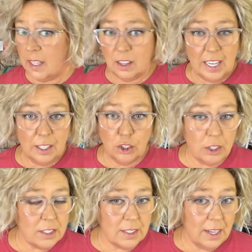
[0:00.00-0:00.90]
It
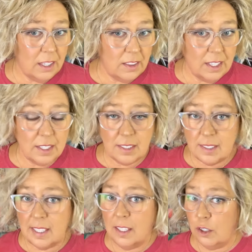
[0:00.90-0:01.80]
looks like
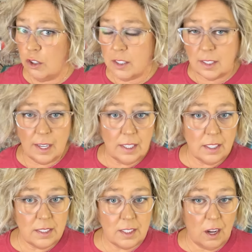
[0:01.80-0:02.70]
this. It looks like
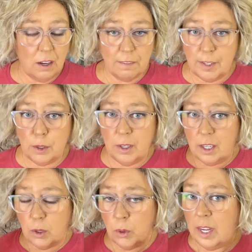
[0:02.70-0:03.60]
the stock
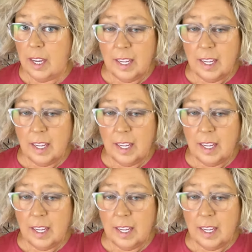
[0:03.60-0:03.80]
photo.